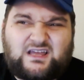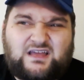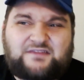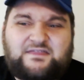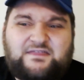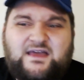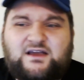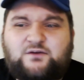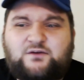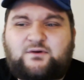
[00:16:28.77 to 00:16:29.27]

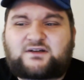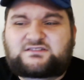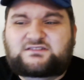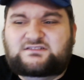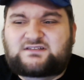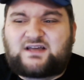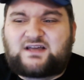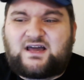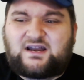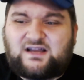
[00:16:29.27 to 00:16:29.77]
That question
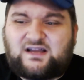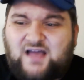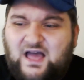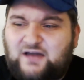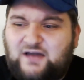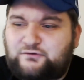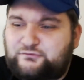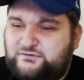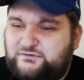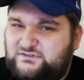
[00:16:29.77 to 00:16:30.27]
kind of
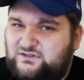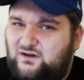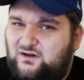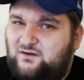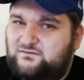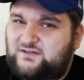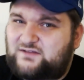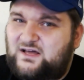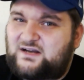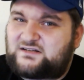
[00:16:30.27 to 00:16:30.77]
got
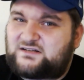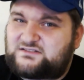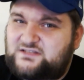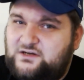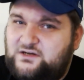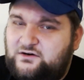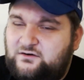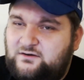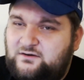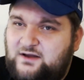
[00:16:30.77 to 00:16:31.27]
resolved on its
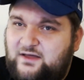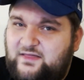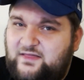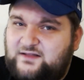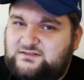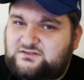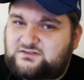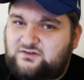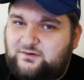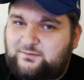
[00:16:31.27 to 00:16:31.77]
own now
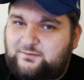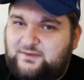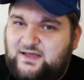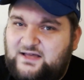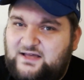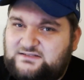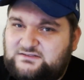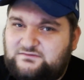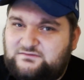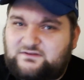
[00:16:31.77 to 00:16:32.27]
that
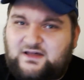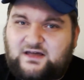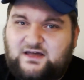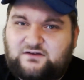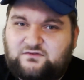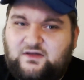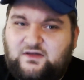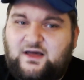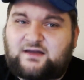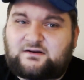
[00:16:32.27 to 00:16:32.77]
Stormcast have kind
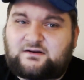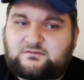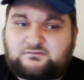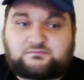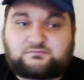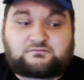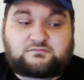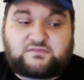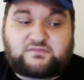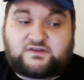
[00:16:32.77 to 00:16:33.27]
of gotten
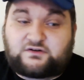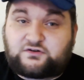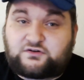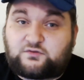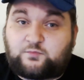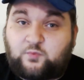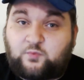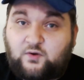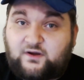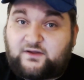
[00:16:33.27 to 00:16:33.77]
their new
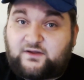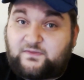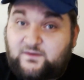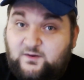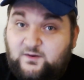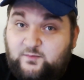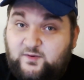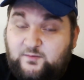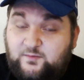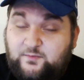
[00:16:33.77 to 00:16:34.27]
book and they're a
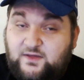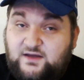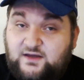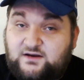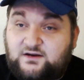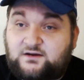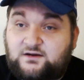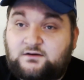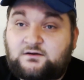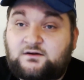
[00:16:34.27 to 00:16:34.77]
bit
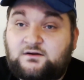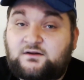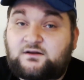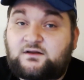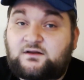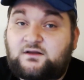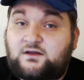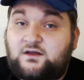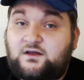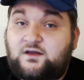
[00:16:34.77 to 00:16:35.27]
better.
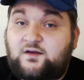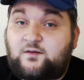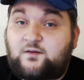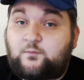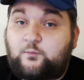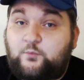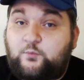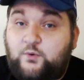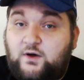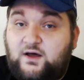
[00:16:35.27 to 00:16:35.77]

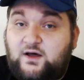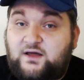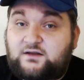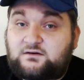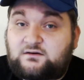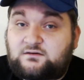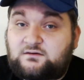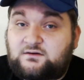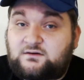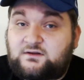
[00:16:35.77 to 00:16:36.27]
But
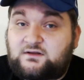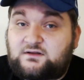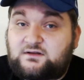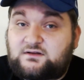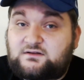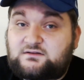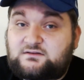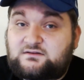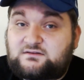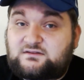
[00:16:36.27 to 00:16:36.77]

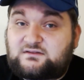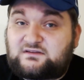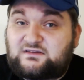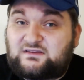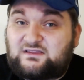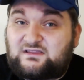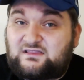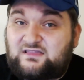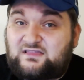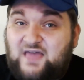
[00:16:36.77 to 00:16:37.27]

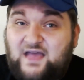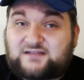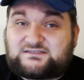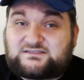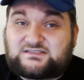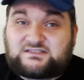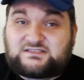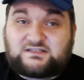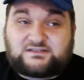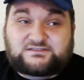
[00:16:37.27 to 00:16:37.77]
that's
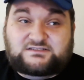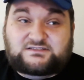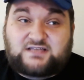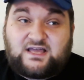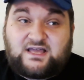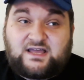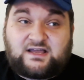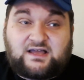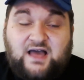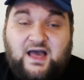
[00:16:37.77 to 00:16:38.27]
still
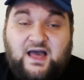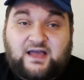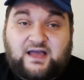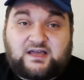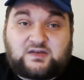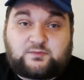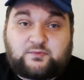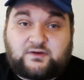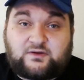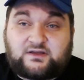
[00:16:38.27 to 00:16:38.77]
saying I
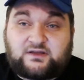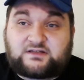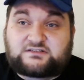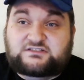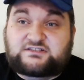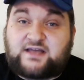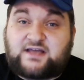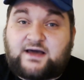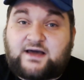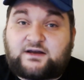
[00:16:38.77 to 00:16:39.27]
could bring in
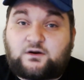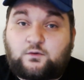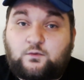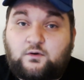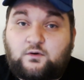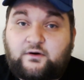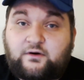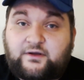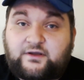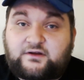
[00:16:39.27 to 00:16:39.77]
Shadow
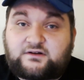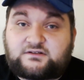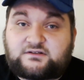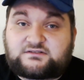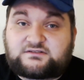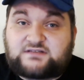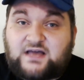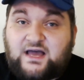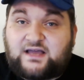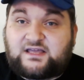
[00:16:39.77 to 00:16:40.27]

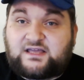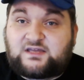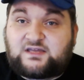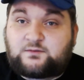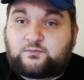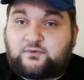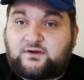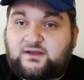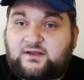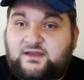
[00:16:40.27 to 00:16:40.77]
Warriors. I can
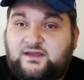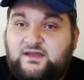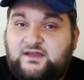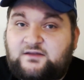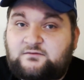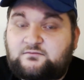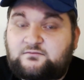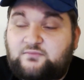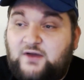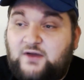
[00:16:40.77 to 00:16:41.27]
bring
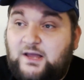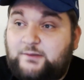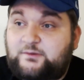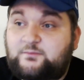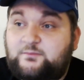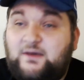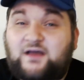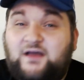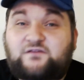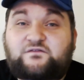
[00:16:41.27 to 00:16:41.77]
in probably
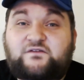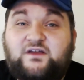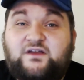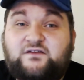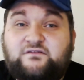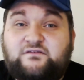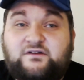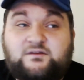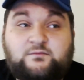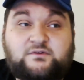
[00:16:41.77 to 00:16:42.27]
my
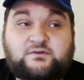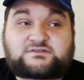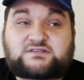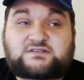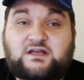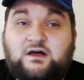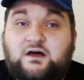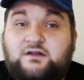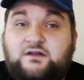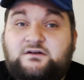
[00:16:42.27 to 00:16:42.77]
favorite and most
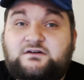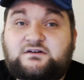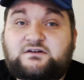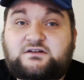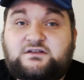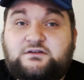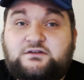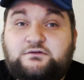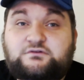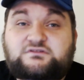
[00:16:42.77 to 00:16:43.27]

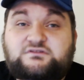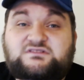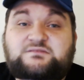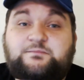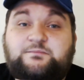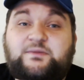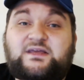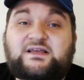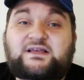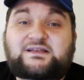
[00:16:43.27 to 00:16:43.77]
underused
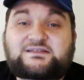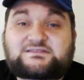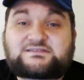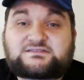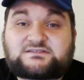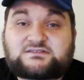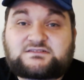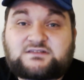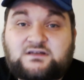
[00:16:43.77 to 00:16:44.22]
piece